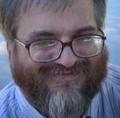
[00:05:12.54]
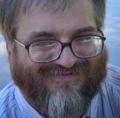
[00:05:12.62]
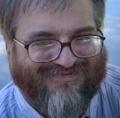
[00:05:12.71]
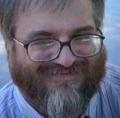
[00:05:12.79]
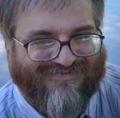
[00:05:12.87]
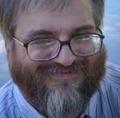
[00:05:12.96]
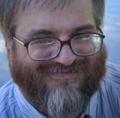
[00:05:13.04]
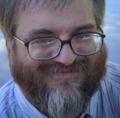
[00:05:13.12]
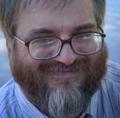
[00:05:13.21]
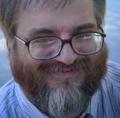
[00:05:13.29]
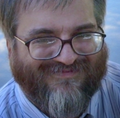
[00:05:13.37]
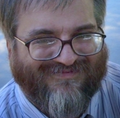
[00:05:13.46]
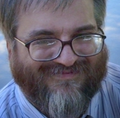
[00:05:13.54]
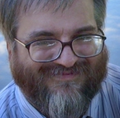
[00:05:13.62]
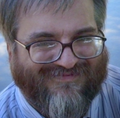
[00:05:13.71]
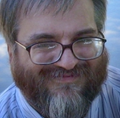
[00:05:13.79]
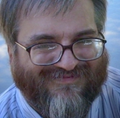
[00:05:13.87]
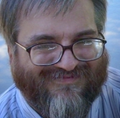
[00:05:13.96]

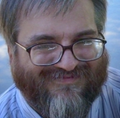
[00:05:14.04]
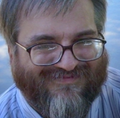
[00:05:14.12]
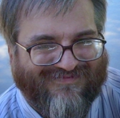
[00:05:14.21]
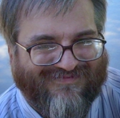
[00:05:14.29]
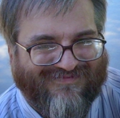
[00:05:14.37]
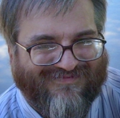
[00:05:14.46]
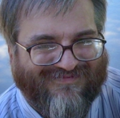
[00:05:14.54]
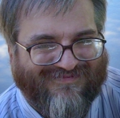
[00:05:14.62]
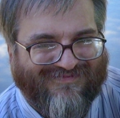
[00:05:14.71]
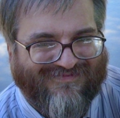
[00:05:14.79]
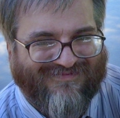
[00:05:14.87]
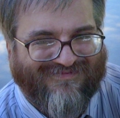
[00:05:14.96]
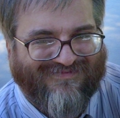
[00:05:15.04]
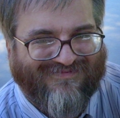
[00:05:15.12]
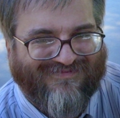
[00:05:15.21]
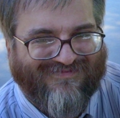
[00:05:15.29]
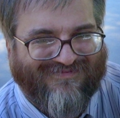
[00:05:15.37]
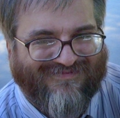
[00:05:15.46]

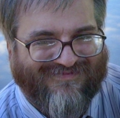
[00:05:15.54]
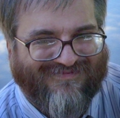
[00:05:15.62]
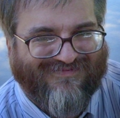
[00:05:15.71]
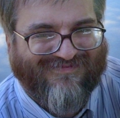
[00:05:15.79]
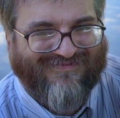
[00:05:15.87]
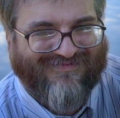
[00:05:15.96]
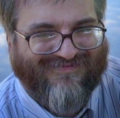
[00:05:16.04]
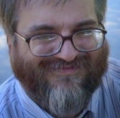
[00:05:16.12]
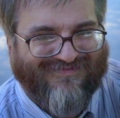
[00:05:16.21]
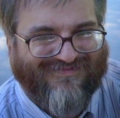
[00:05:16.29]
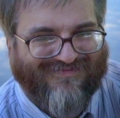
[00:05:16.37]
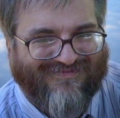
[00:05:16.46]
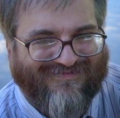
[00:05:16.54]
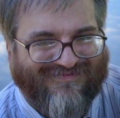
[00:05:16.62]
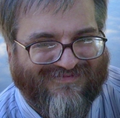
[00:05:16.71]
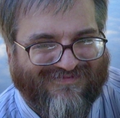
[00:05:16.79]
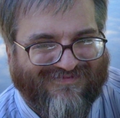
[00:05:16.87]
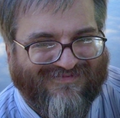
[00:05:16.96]

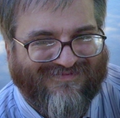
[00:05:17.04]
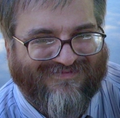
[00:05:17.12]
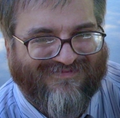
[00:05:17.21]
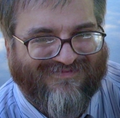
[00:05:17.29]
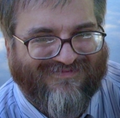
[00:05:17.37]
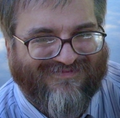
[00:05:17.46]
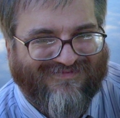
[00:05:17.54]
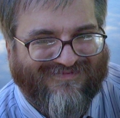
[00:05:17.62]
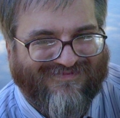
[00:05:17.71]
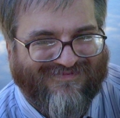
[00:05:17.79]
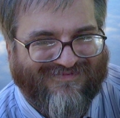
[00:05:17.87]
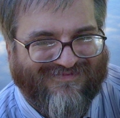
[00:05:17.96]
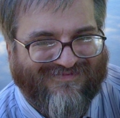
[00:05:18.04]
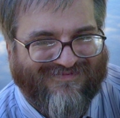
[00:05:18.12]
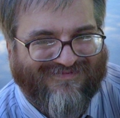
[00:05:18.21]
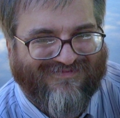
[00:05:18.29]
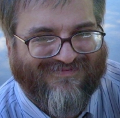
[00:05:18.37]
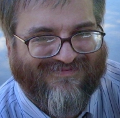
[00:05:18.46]

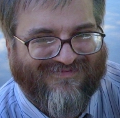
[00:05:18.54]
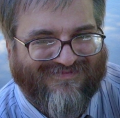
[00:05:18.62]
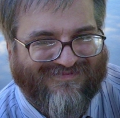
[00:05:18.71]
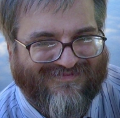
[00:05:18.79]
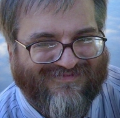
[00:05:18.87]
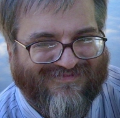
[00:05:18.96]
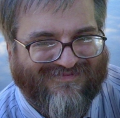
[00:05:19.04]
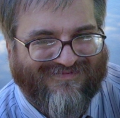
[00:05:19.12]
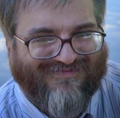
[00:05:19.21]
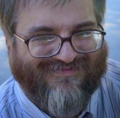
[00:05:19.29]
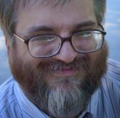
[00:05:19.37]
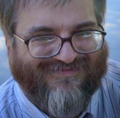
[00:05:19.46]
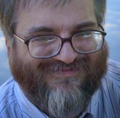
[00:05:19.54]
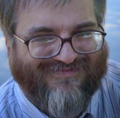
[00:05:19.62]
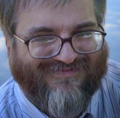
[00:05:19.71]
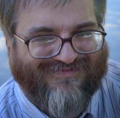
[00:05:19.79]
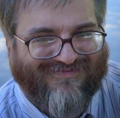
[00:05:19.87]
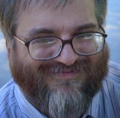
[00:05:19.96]

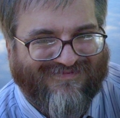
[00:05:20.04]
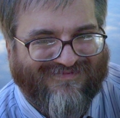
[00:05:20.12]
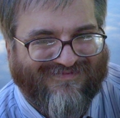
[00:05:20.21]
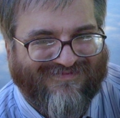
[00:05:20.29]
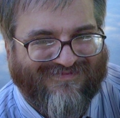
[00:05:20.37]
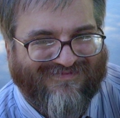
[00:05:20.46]
(silent)